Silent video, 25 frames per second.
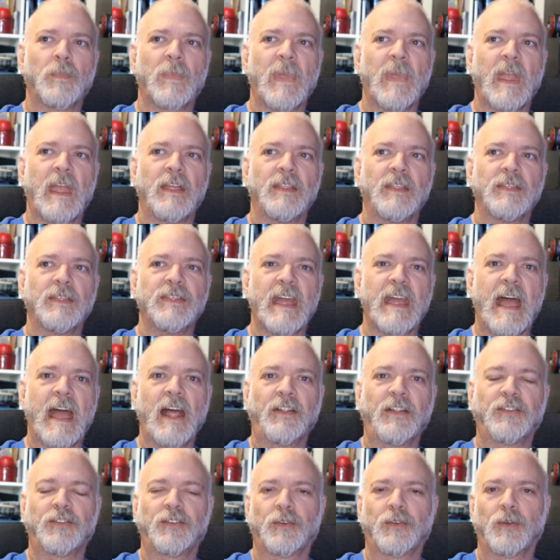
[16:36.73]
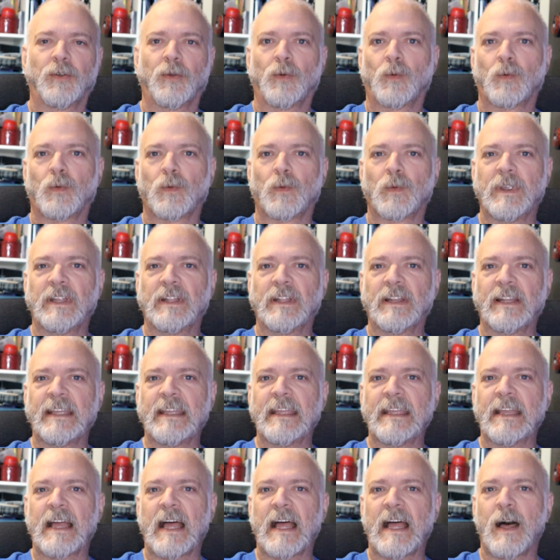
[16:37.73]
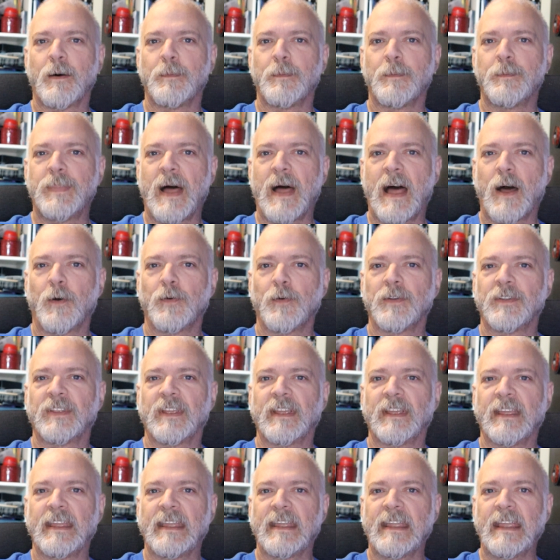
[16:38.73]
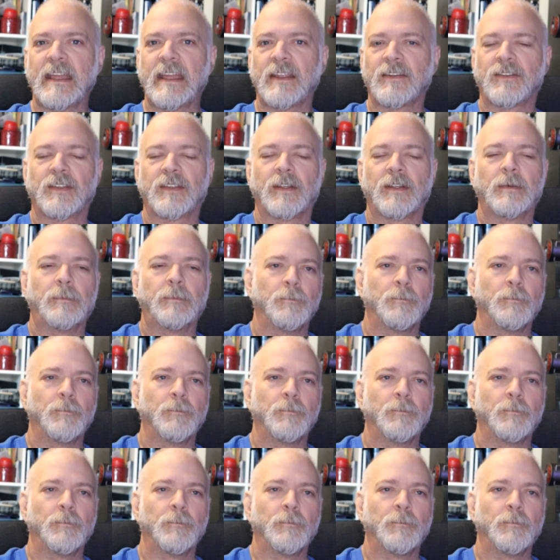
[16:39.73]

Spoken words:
And that's really about it.